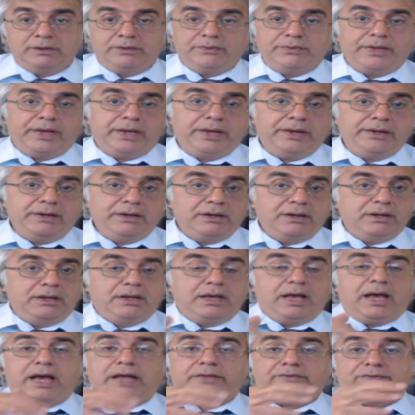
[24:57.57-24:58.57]
then
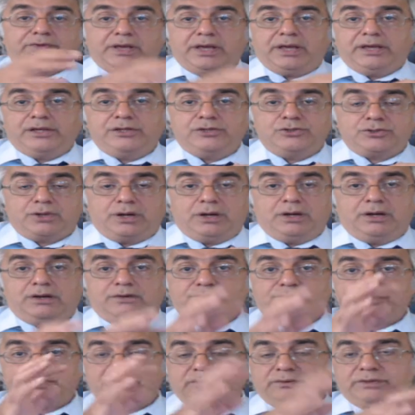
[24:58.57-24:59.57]
at age
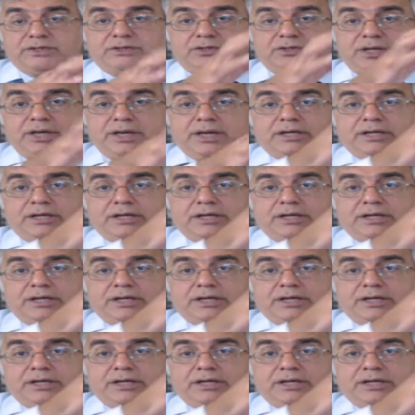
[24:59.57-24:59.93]
of 70,